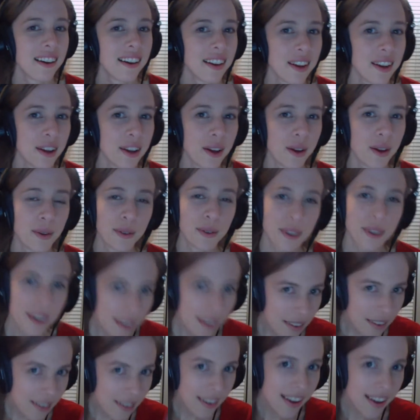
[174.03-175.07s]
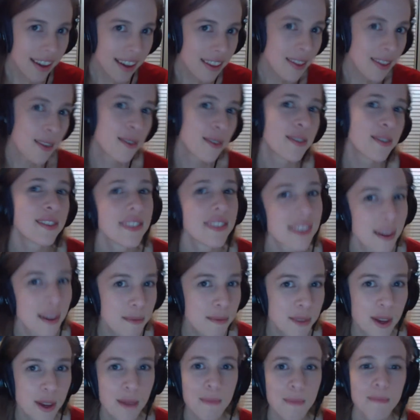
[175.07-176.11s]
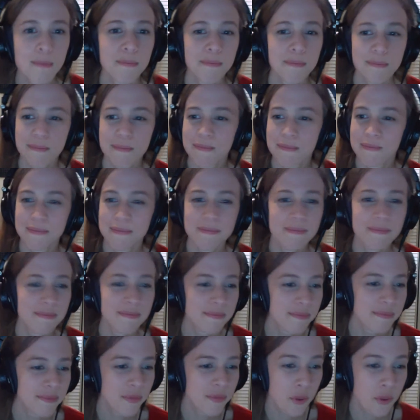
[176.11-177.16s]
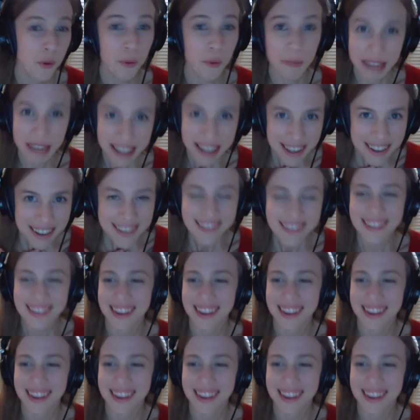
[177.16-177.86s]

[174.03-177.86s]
you know, hit those thumbs up for me.